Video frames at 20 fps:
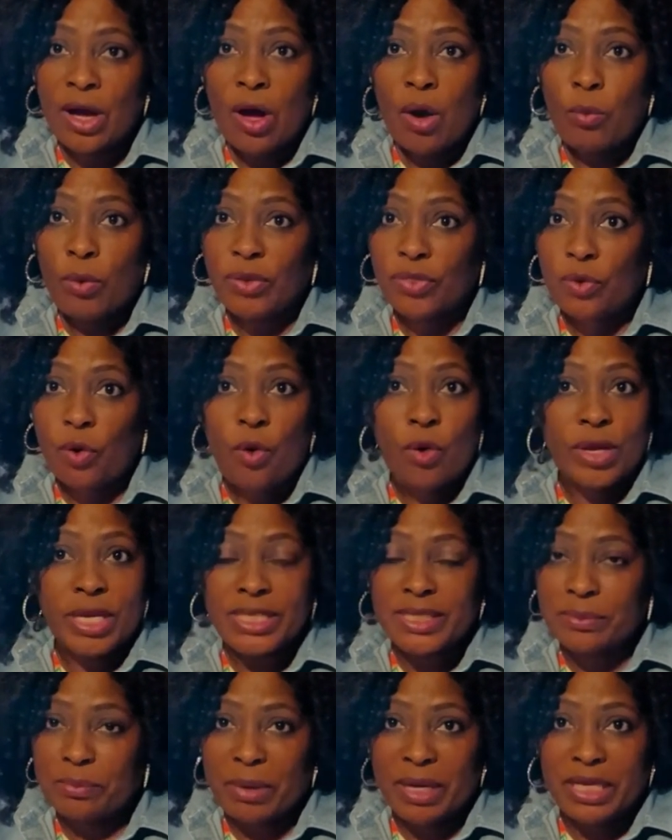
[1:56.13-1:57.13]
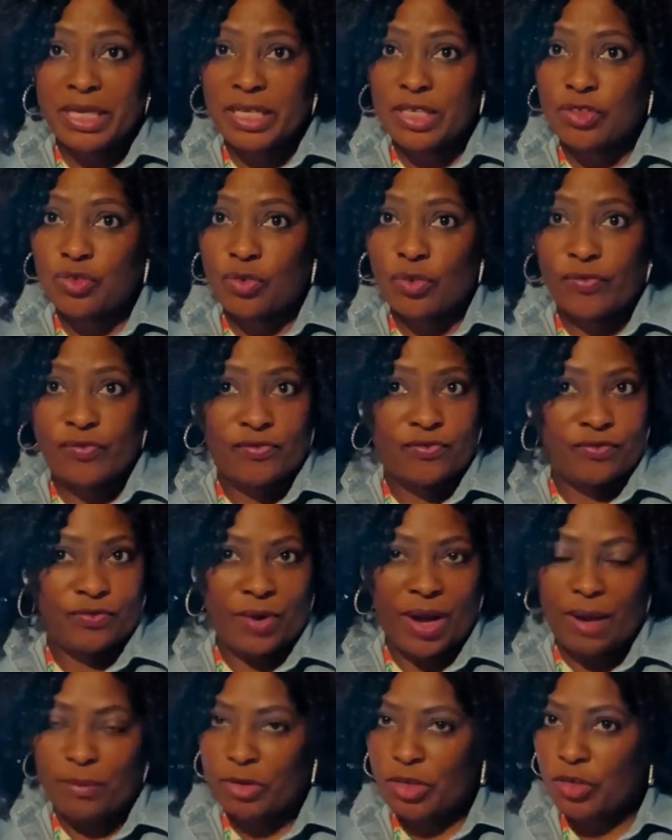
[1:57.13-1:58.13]
with all its baggage of
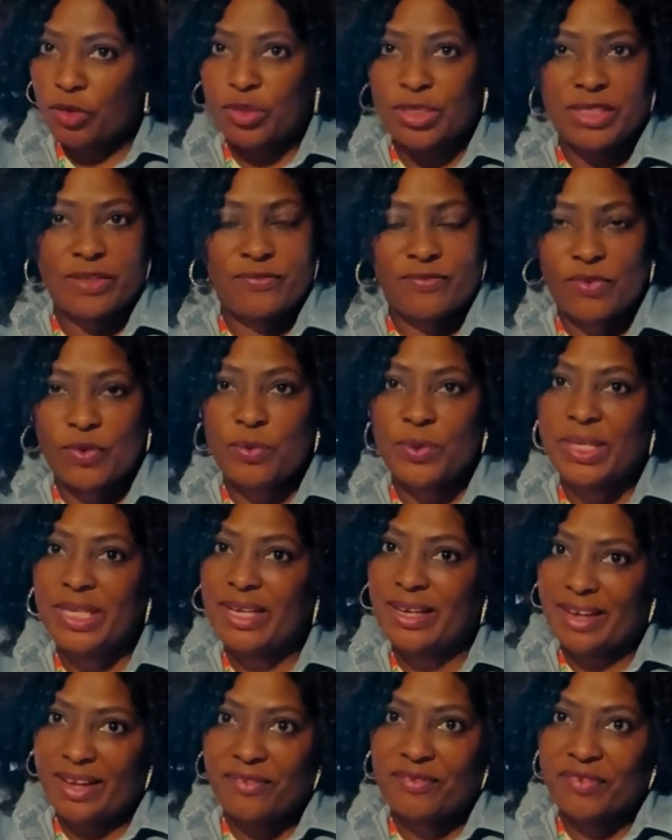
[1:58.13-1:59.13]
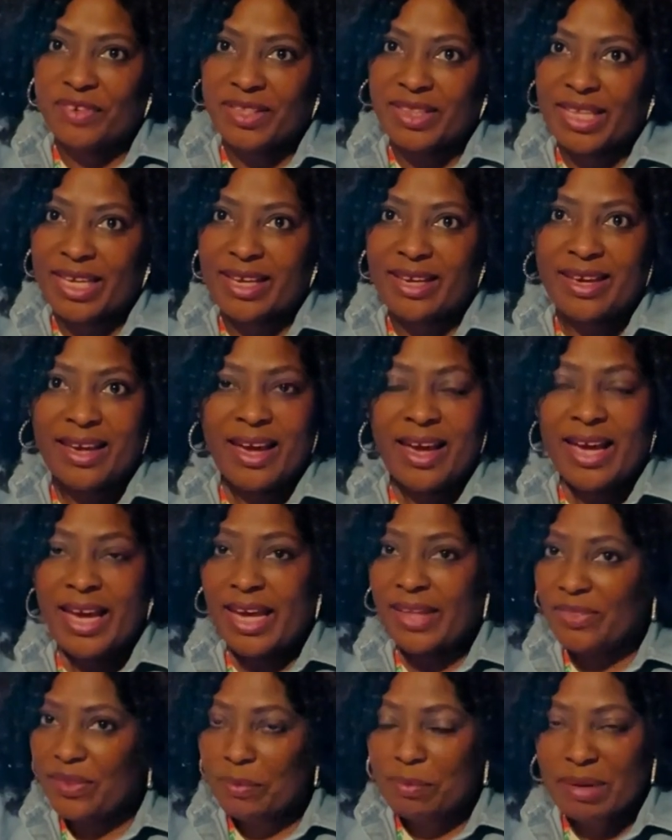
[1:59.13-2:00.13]
amniotic fluid and everything
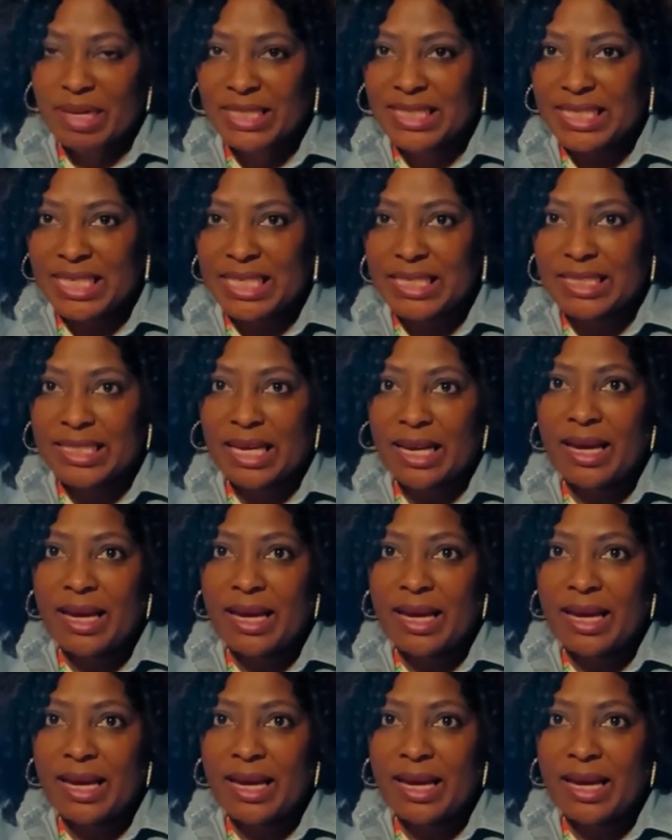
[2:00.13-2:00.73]
in the placenta.